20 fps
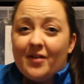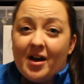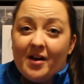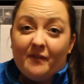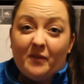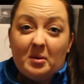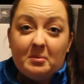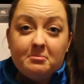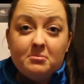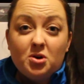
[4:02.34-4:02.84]
I
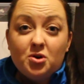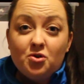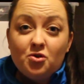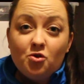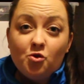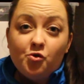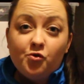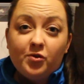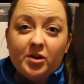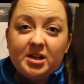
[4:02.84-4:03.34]
ever
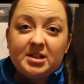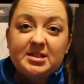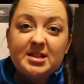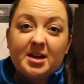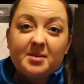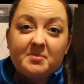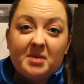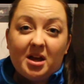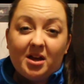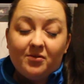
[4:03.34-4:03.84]
move, it's
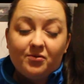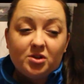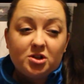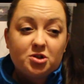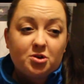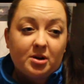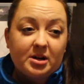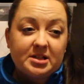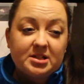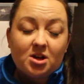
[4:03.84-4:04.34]
like my
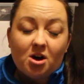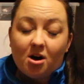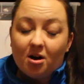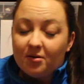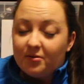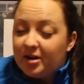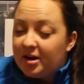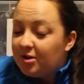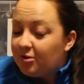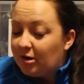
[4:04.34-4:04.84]
inventory is
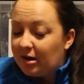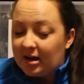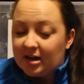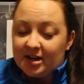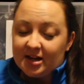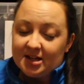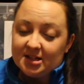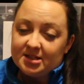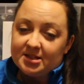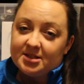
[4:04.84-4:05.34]
already
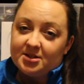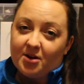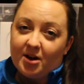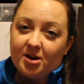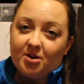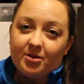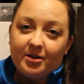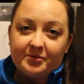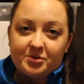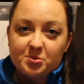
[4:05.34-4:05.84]
organized, so I
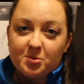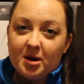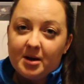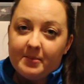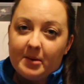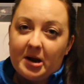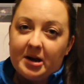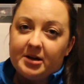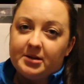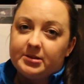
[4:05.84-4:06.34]
don't have to worry
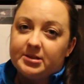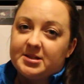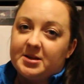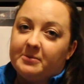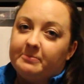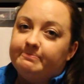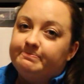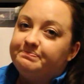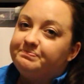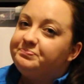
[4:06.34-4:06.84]
about it.
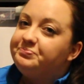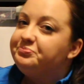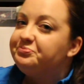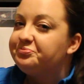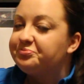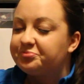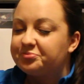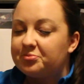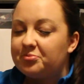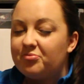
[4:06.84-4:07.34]
So
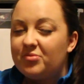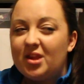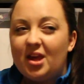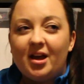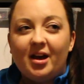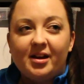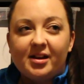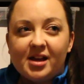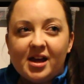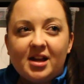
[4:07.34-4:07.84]

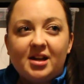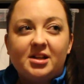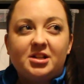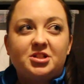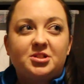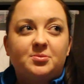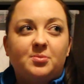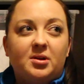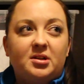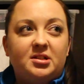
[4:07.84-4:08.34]
again, I
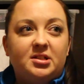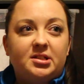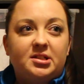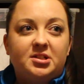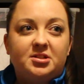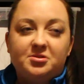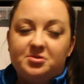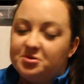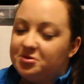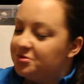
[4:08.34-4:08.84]
just wanted
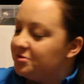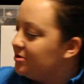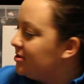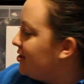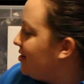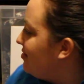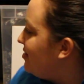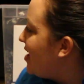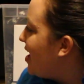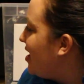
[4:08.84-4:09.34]
to
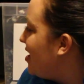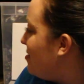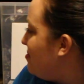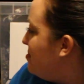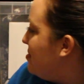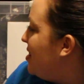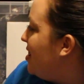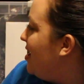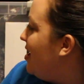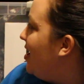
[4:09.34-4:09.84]
clear that
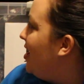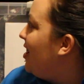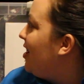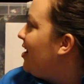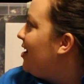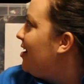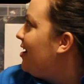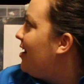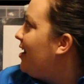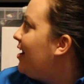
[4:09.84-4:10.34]
up,
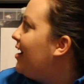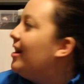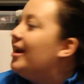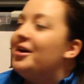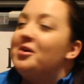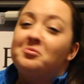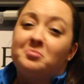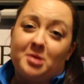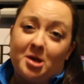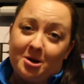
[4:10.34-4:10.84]
and I
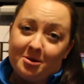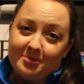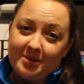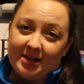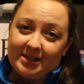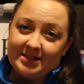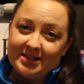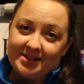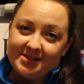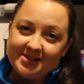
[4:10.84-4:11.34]
hope that all
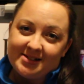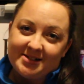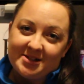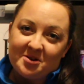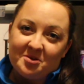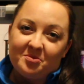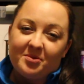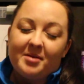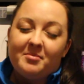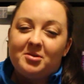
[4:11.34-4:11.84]
makes sense.
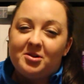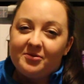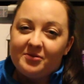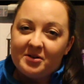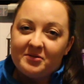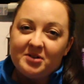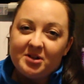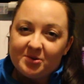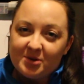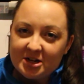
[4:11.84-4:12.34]
So let me know if you
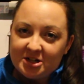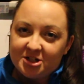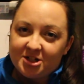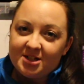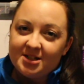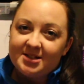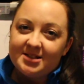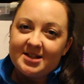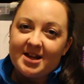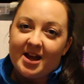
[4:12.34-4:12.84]
have any
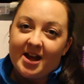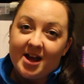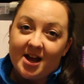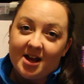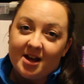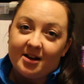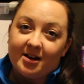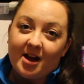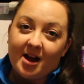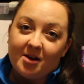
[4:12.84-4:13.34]
questions,
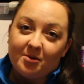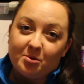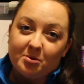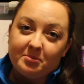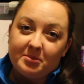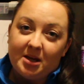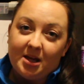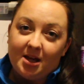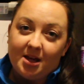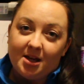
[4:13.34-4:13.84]
and I will
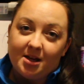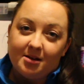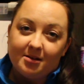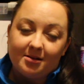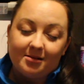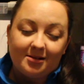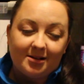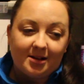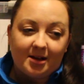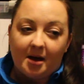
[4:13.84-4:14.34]
be
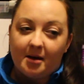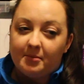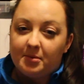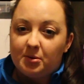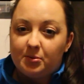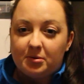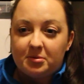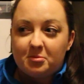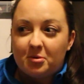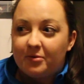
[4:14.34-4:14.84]

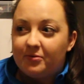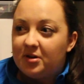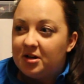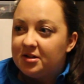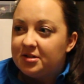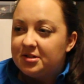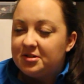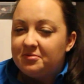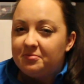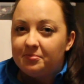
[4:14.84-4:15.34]
coming with more
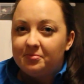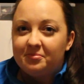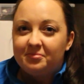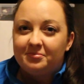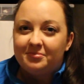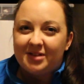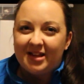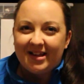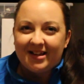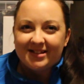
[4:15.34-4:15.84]
videos soon.
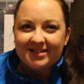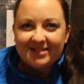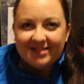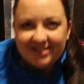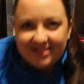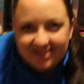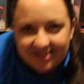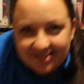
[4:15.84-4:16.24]
Thanks.